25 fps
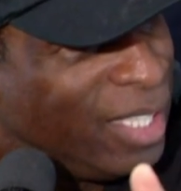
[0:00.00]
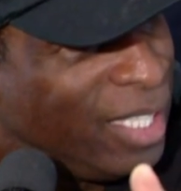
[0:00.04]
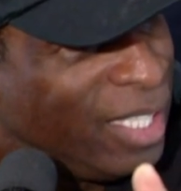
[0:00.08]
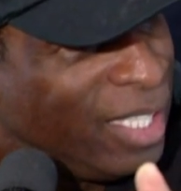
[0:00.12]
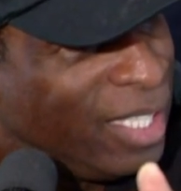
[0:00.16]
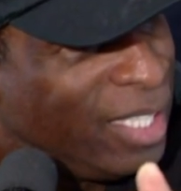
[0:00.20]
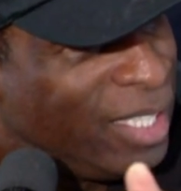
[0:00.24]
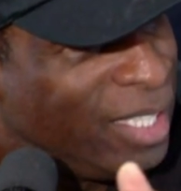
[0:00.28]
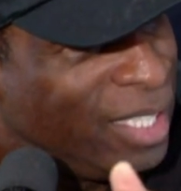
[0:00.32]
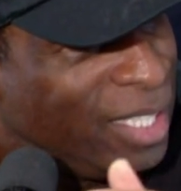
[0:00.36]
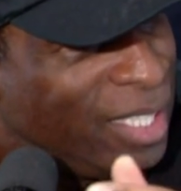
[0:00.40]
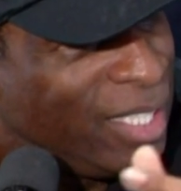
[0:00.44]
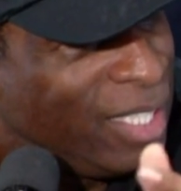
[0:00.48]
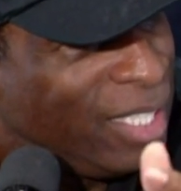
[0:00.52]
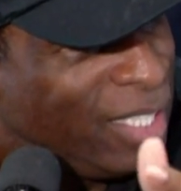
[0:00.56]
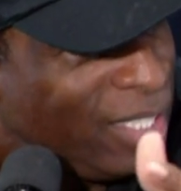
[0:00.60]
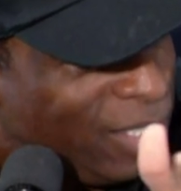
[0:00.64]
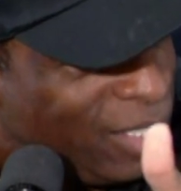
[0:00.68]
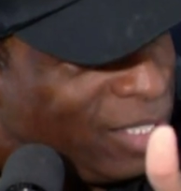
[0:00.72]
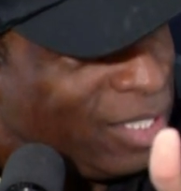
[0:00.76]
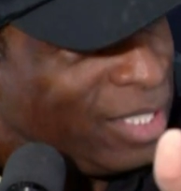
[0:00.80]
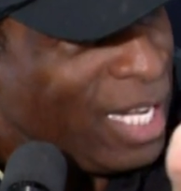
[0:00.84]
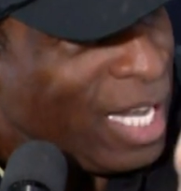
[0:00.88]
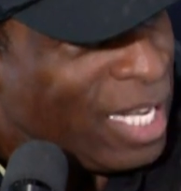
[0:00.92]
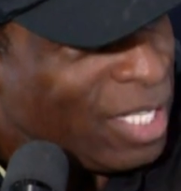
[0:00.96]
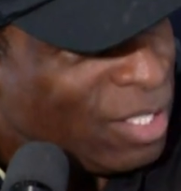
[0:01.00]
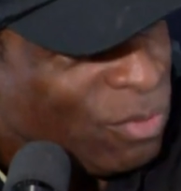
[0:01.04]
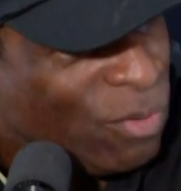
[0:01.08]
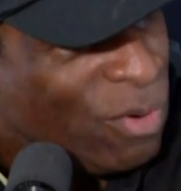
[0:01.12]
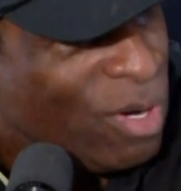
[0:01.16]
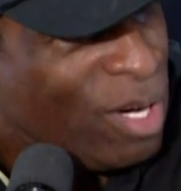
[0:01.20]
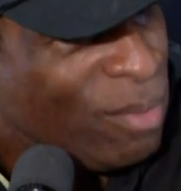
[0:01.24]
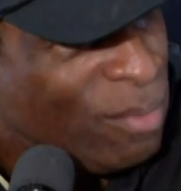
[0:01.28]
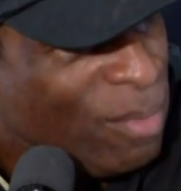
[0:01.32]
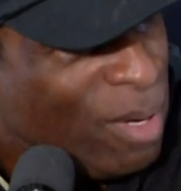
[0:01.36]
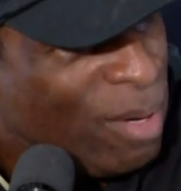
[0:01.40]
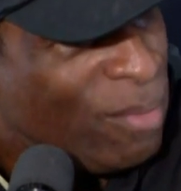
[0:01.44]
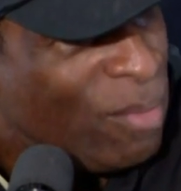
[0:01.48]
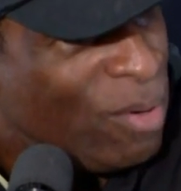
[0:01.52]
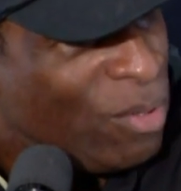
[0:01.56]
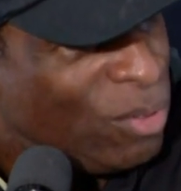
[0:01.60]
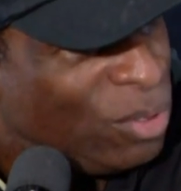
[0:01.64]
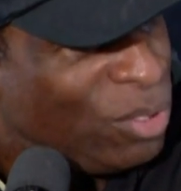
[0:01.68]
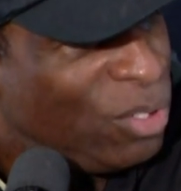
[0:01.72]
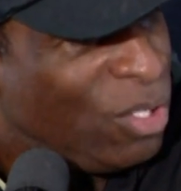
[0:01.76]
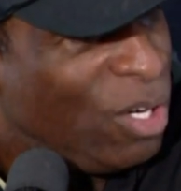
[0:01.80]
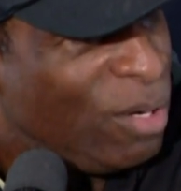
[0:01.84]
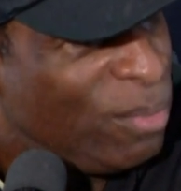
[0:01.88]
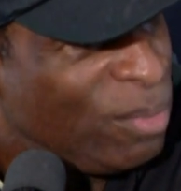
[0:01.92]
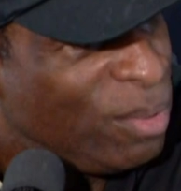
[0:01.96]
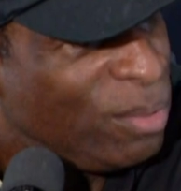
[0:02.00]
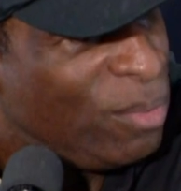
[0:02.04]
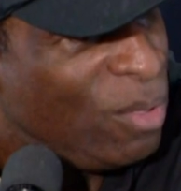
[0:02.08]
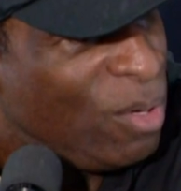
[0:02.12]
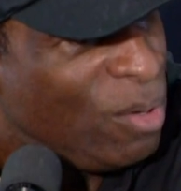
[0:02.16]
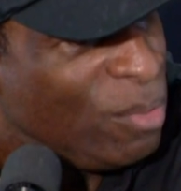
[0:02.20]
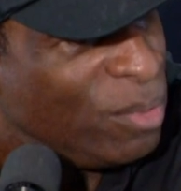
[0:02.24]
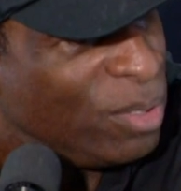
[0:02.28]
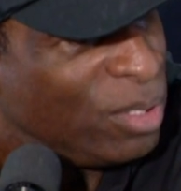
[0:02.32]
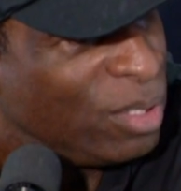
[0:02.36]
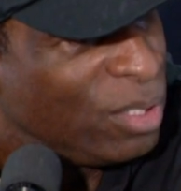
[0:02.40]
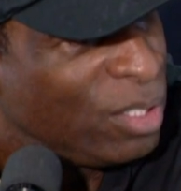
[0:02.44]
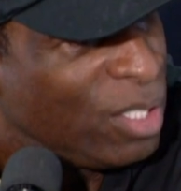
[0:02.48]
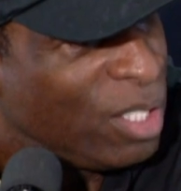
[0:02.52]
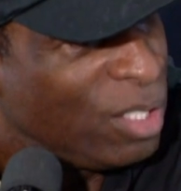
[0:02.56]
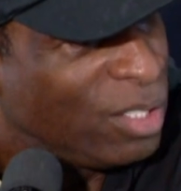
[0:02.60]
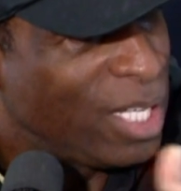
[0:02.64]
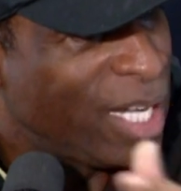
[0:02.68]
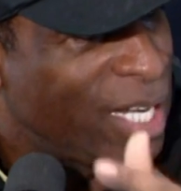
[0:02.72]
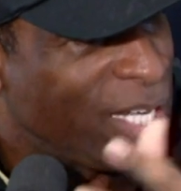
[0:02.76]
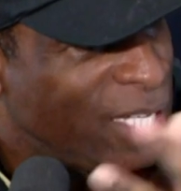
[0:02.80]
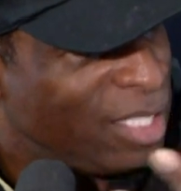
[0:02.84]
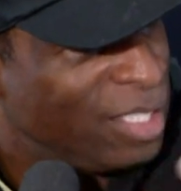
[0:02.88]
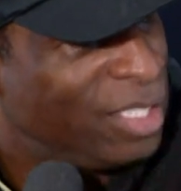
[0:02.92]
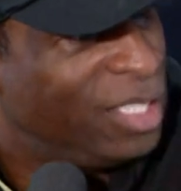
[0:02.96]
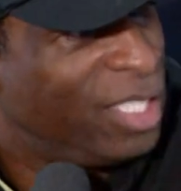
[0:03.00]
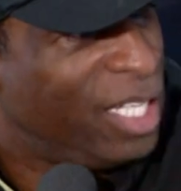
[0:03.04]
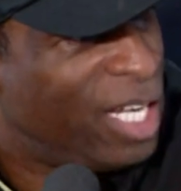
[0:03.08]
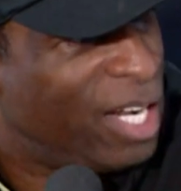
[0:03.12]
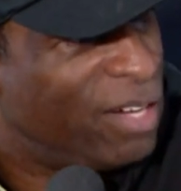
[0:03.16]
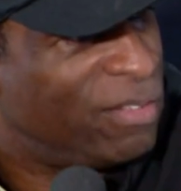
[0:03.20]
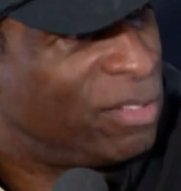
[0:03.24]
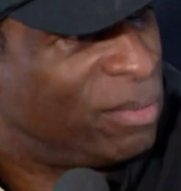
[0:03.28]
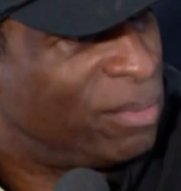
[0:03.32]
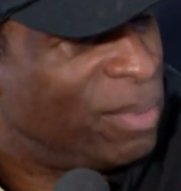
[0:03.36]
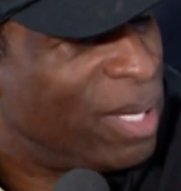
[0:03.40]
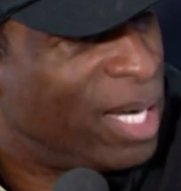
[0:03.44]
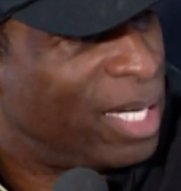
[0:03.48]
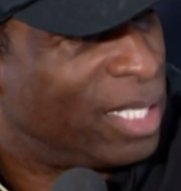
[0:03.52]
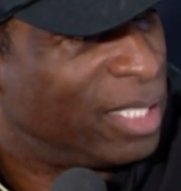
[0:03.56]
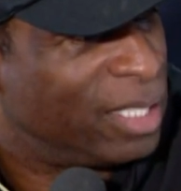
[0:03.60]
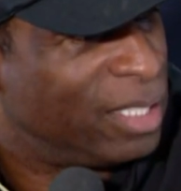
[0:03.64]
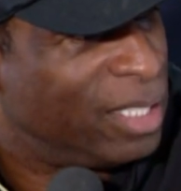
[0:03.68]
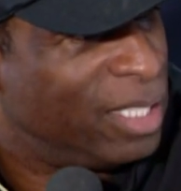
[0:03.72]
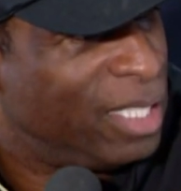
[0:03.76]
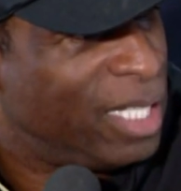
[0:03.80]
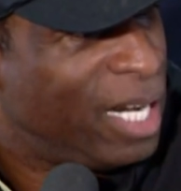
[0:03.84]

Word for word: and it, it, that's one of my most enjoyable moments because I get to see everybody.